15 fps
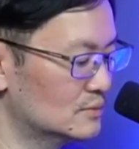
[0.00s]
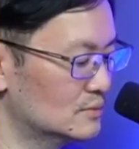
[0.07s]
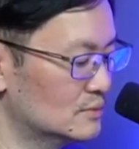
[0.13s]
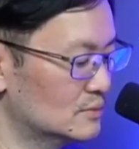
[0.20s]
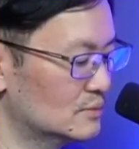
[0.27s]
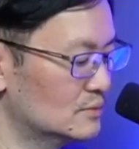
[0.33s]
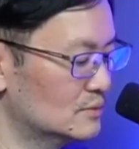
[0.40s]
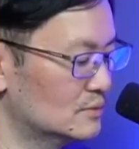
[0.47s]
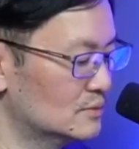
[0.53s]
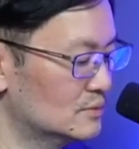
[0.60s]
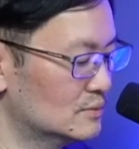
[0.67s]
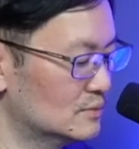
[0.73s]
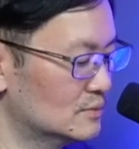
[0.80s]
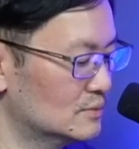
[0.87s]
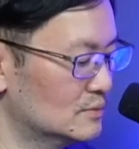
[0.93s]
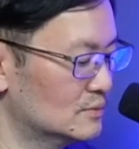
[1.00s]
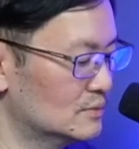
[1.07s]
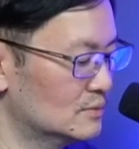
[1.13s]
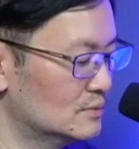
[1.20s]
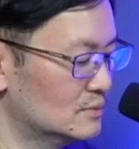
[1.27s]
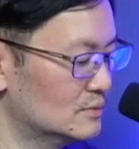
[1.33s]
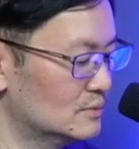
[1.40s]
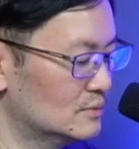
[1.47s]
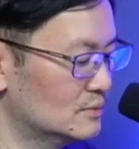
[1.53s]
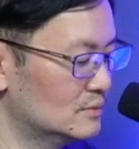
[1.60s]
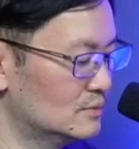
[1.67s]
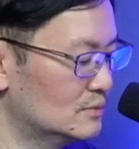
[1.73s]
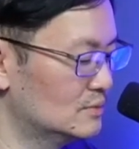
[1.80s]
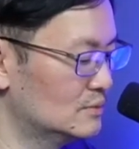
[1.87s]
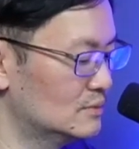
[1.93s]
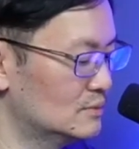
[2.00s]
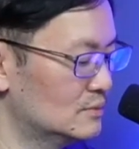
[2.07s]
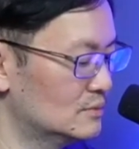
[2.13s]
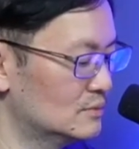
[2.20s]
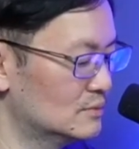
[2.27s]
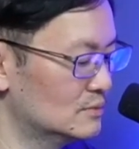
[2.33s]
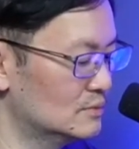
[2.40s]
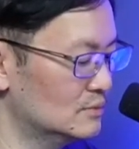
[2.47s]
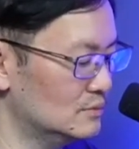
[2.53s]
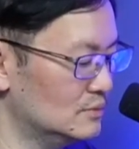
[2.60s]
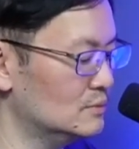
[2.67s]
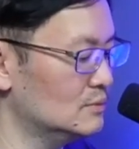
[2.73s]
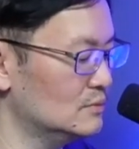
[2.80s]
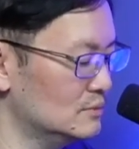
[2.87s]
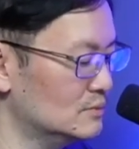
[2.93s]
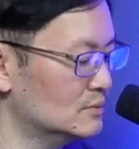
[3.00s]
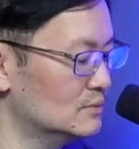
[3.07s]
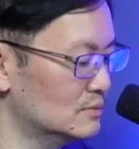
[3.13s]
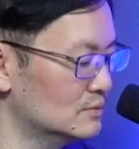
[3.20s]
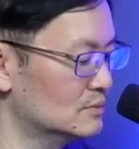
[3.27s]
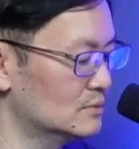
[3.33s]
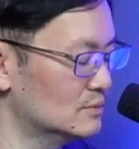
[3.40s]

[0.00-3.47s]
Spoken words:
No words are spoken by the person on screen.